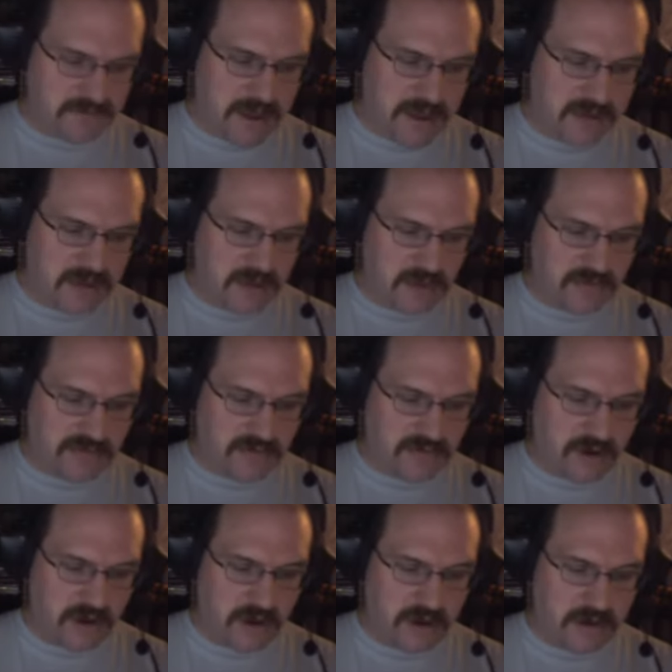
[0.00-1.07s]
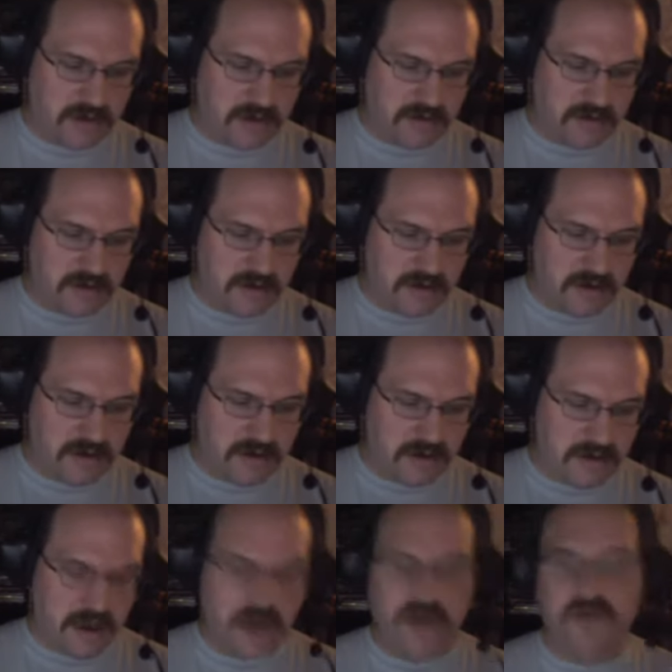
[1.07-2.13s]
My notes are
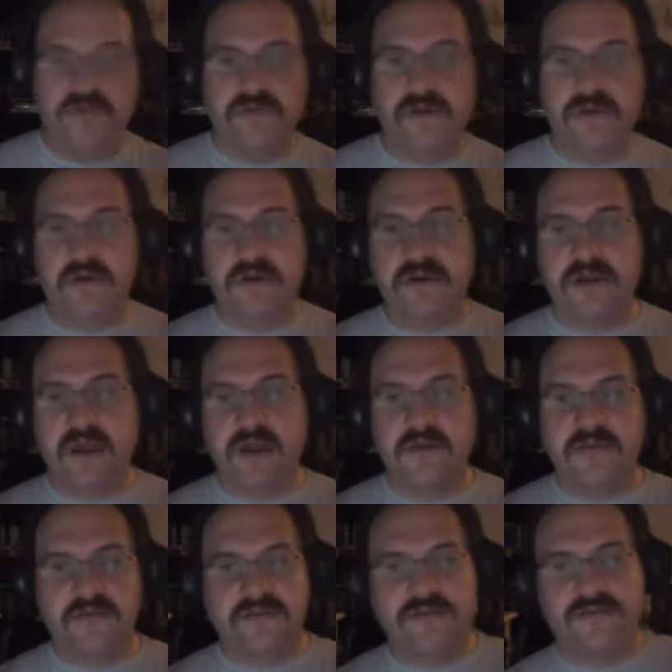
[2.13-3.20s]
not overly organized,